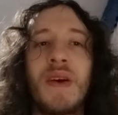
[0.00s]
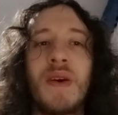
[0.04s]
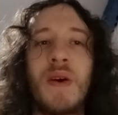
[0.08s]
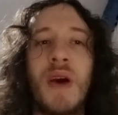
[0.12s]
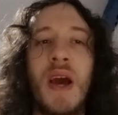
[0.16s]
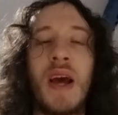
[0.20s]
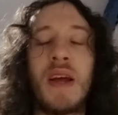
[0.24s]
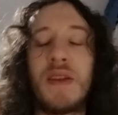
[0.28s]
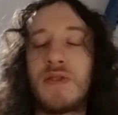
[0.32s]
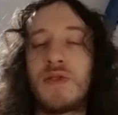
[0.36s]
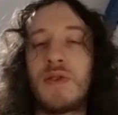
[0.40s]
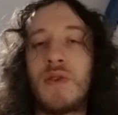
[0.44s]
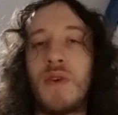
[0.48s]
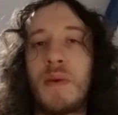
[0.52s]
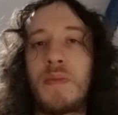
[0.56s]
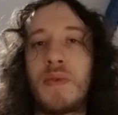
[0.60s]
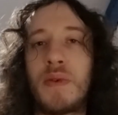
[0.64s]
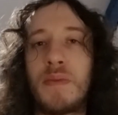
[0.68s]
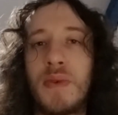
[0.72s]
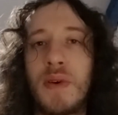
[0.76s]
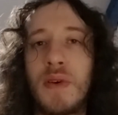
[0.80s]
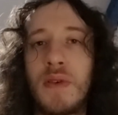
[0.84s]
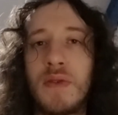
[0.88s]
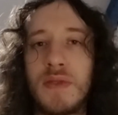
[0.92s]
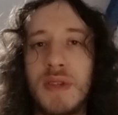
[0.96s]
And so I
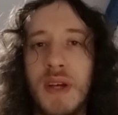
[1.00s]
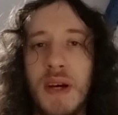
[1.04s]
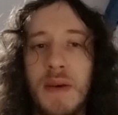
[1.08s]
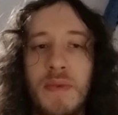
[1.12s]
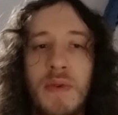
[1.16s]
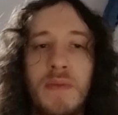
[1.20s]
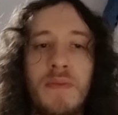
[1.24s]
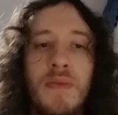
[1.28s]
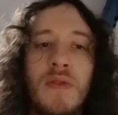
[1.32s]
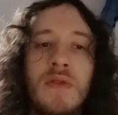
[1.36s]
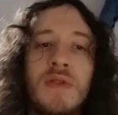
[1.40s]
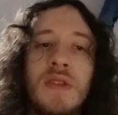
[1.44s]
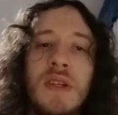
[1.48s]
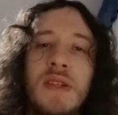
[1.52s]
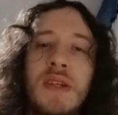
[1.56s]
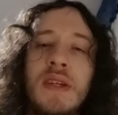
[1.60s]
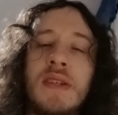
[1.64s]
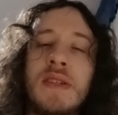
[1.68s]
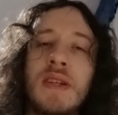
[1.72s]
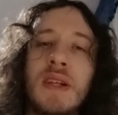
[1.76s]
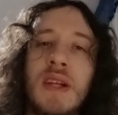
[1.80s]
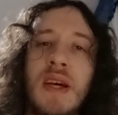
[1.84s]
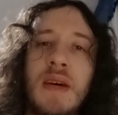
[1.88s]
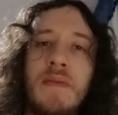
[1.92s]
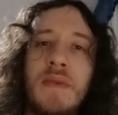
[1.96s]
propose that this
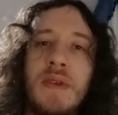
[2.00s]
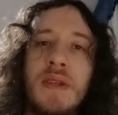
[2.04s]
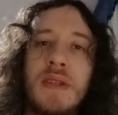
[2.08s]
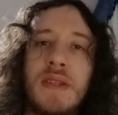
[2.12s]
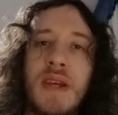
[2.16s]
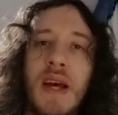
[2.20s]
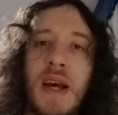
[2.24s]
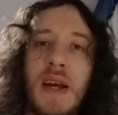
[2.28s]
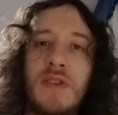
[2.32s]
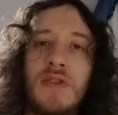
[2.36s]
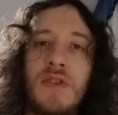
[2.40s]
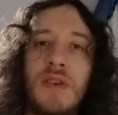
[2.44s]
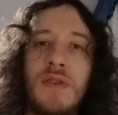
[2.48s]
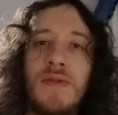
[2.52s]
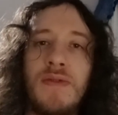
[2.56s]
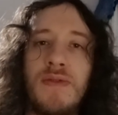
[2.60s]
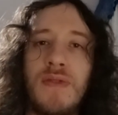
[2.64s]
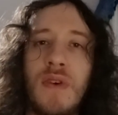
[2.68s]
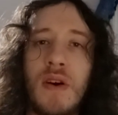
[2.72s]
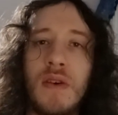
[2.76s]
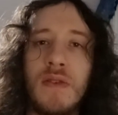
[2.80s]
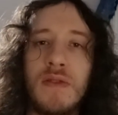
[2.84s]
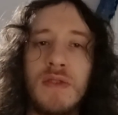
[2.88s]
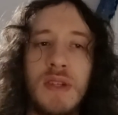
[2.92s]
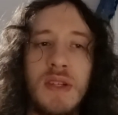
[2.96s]
claim is actually
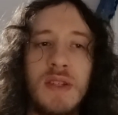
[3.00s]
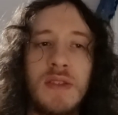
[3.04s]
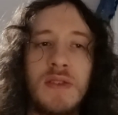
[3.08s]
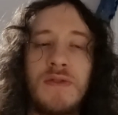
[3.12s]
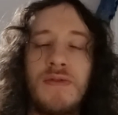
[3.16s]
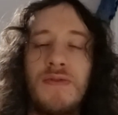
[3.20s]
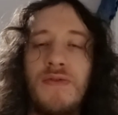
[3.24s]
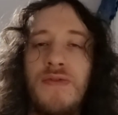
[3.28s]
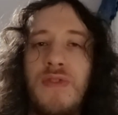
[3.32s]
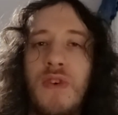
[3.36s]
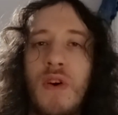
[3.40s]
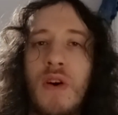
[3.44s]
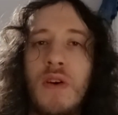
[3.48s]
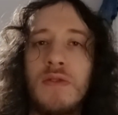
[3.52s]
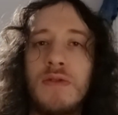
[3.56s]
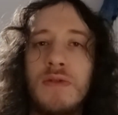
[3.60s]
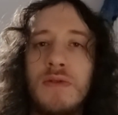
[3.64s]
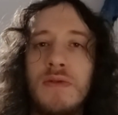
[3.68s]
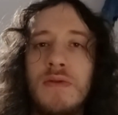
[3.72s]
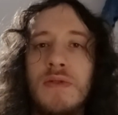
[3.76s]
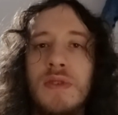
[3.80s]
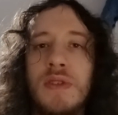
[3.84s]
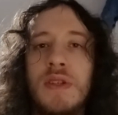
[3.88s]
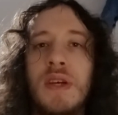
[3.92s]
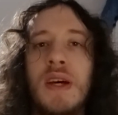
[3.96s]
false. It's false
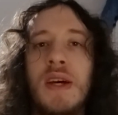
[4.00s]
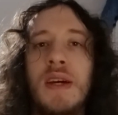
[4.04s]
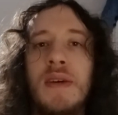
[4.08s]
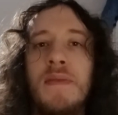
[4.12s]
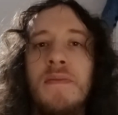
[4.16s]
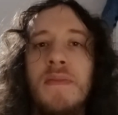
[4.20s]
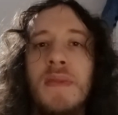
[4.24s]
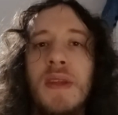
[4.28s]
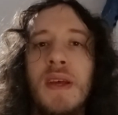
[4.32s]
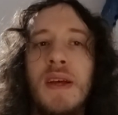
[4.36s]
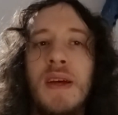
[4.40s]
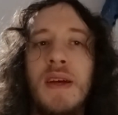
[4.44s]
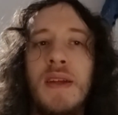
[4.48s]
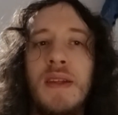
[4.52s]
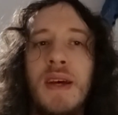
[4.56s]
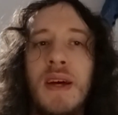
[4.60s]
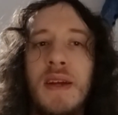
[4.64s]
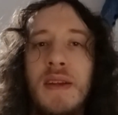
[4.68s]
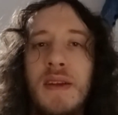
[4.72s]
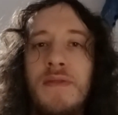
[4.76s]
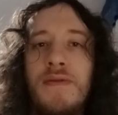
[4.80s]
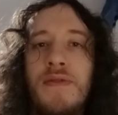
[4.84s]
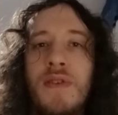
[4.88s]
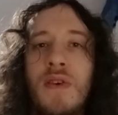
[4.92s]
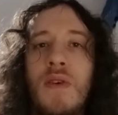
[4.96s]
to say that
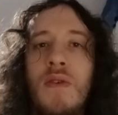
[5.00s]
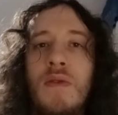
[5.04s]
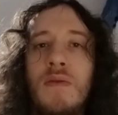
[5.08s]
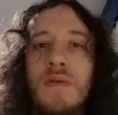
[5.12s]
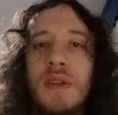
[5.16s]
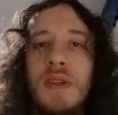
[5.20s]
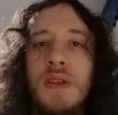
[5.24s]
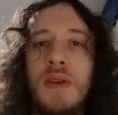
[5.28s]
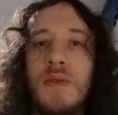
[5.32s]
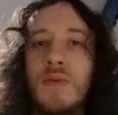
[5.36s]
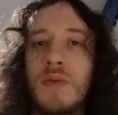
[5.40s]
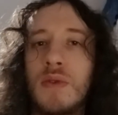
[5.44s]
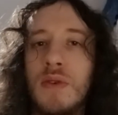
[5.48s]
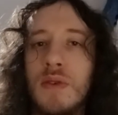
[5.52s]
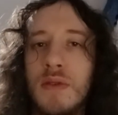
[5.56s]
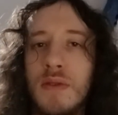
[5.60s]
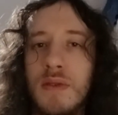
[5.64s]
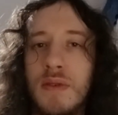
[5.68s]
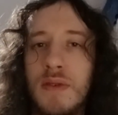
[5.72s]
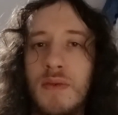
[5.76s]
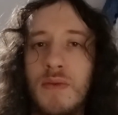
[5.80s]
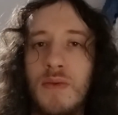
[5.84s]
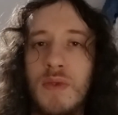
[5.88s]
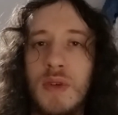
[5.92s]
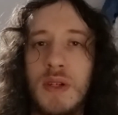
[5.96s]
if only the
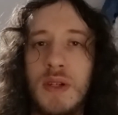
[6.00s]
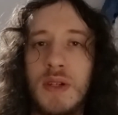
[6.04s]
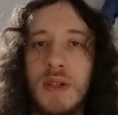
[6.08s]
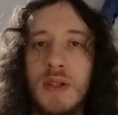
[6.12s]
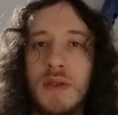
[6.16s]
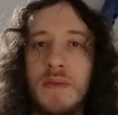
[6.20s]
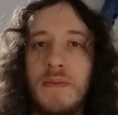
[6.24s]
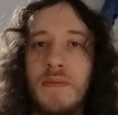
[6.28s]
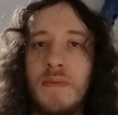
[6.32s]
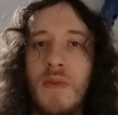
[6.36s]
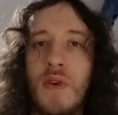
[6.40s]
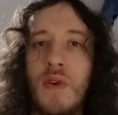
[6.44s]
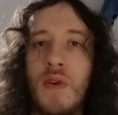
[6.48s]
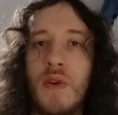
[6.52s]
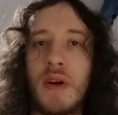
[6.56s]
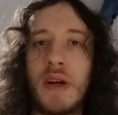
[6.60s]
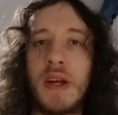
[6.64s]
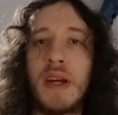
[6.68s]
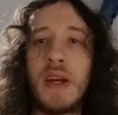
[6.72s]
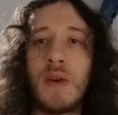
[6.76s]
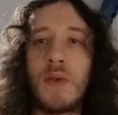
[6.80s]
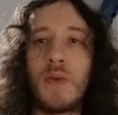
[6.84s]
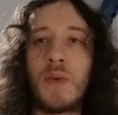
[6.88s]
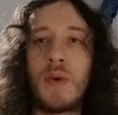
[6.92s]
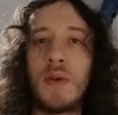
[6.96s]
world were more
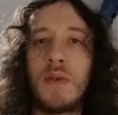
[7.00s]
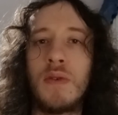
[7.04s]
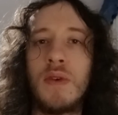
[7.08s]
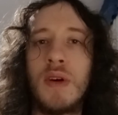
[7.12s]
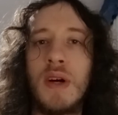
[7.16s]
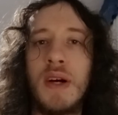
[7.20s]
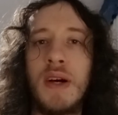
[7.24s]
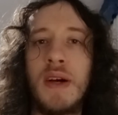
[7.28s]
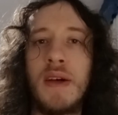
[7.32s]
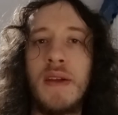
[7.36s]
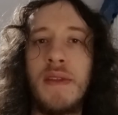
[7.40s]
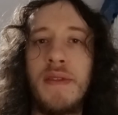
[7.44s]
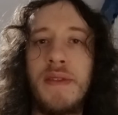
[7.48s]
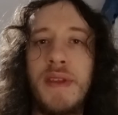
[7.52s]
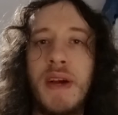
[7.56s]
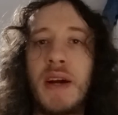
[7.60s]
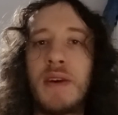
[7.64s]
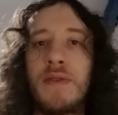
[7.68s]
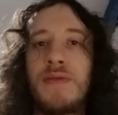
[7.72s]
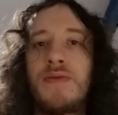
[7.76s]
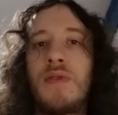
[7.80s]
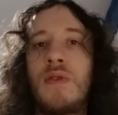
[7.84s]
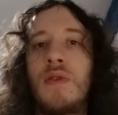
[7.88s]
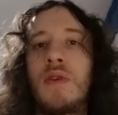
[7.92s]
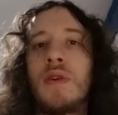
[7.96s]
equal,
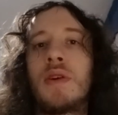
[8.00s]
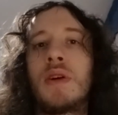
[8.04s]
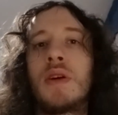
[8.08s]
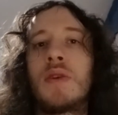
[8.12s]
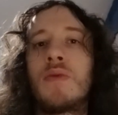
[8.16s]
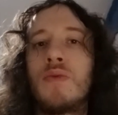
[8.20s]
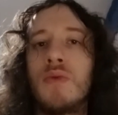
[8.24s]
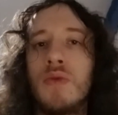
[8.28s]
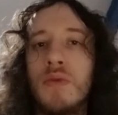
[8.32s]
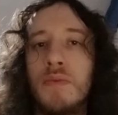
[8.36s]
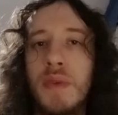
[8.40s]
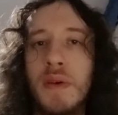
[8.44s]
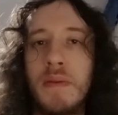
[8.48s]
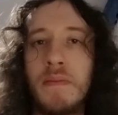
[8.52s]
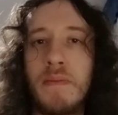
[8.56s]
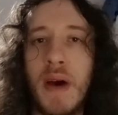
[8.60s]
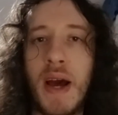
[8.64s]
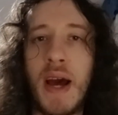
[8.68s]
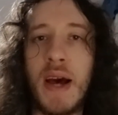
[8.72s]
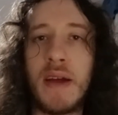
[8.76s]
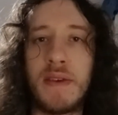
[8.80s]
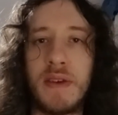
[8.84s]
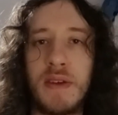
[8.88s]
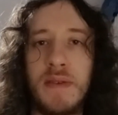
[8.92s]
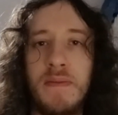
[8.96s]
therefore it will be
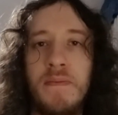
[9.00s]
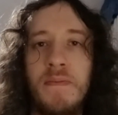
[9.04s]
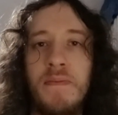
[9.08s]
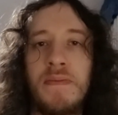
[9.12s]
better.